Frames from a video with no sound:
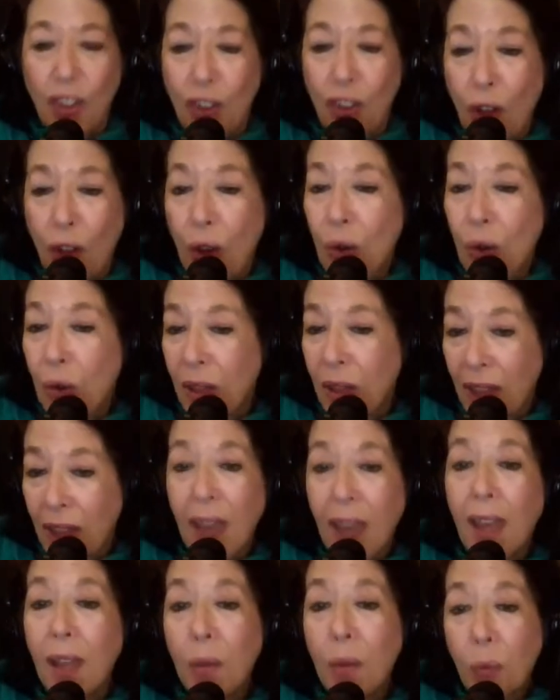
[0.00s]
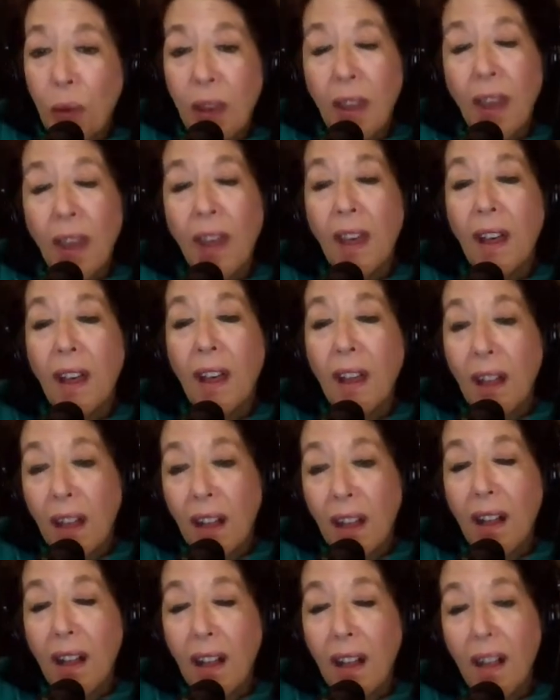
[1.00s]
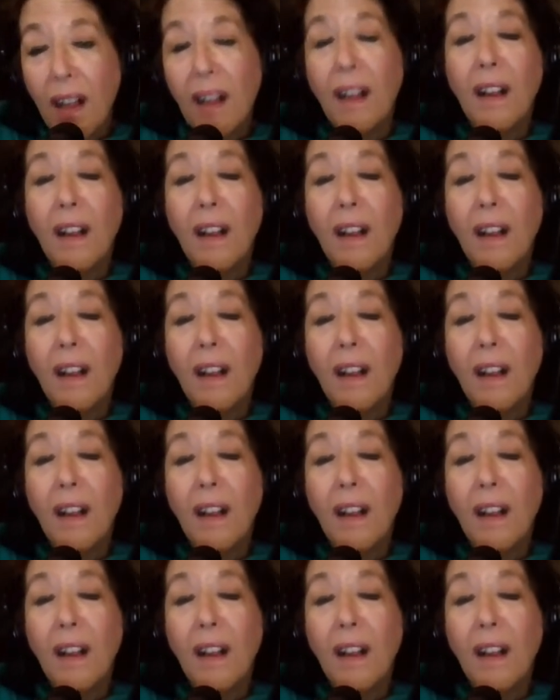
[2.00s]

You know it will.